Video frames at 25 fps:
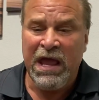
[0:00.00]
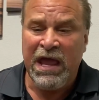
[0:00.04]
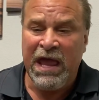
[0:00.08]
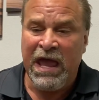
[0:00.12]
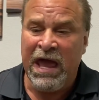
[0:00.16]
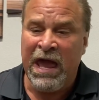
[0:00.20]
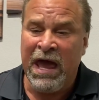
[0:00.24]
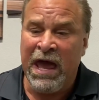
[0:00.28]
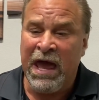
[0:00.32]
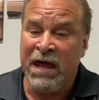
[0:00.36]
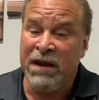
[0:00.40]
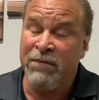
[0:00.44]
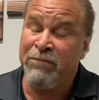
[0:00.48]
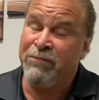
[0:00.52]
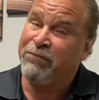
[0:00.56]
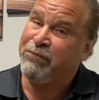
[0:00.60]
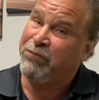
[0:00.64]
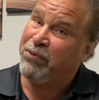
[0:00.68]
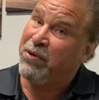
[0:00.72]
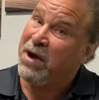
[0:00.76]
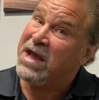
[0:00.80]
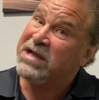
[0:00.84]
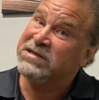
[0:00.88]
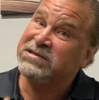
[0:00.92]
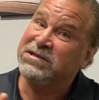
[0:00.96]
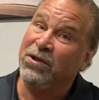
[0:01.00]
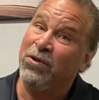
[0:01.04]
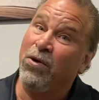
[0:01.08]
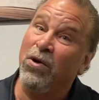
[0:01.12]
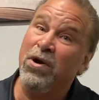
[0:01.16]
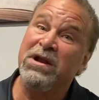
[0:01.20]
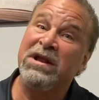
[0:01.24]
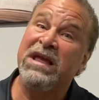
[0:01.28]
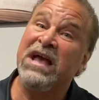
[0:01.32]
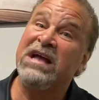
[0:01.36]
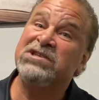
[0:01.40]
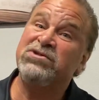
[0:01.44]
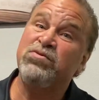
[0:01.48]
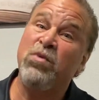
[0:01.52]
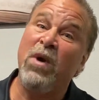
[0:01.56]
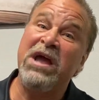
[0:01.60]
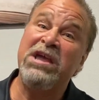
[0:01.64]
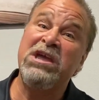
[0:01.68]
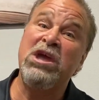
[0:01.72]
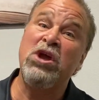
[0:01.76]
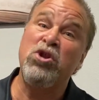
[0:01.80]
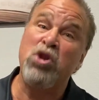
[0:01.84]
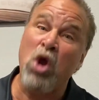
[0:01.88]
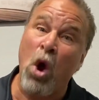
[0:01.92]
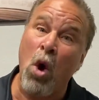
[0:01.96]
And praise the Lord, guess
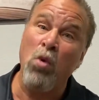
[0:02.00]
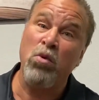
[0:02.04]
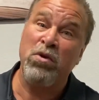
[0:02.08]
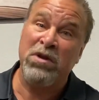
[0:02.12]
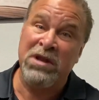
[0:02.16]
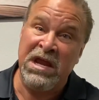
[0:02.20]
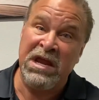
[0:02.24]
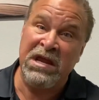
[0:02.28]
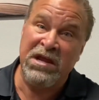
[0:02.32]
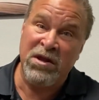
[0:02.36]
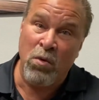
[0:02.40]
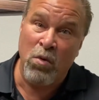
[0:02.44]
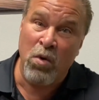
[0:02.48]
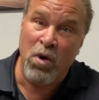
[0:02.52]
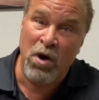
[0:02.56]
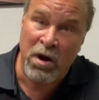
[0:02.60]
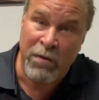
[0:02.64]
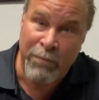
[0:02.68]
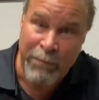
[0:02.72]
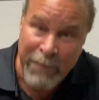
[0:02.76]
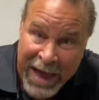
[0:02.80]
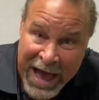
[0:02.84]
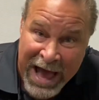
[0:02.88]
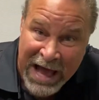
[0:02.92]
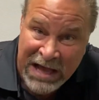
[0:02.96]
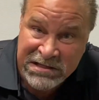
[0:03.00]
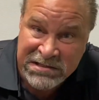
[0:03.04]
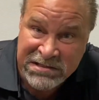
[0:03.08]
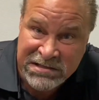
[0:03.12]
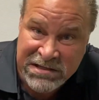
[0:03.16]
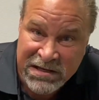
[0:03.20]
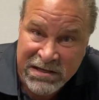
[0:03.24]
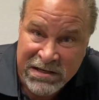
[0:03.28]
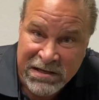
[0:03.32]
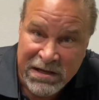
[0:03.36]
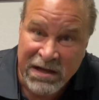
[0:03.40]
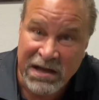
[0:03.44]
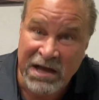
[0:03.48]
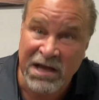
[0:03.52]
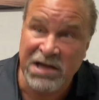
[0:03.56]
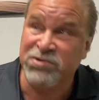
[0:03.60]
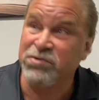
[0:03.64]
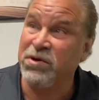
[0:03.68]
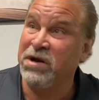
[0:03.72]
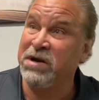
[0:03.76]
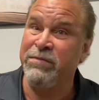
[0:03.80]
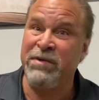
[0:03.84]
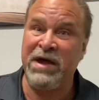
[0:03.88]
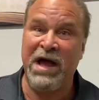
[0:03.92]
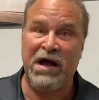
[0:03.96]
what? You don't need to wear a mask because we're
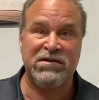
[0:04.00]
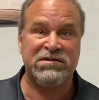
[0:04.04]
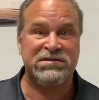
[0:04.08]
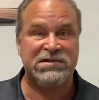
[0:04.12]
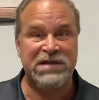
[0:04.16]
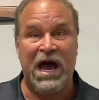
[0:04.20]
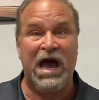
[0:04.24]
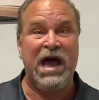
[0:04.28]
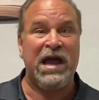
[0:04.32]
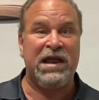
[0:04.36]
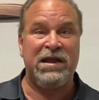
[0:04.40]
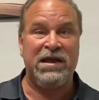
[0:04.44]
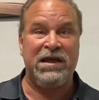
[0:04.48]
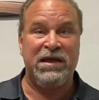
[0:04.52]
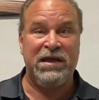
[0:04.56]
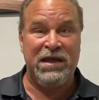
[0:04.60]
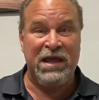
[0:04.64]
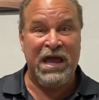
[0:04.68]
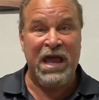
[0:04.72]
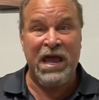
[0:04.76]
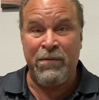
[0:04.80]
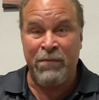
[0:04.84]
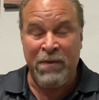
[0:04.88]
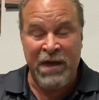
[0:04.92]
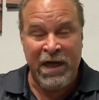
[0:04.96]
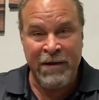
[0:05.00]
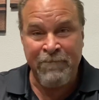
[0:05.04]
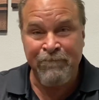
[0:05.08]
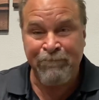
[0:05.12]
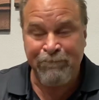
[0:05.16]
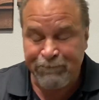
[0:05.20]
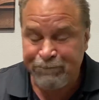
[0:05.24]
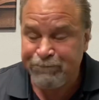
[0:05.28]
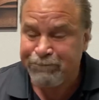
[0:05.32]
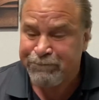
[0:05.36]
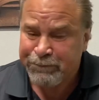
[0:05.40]
going to be outside. Amen?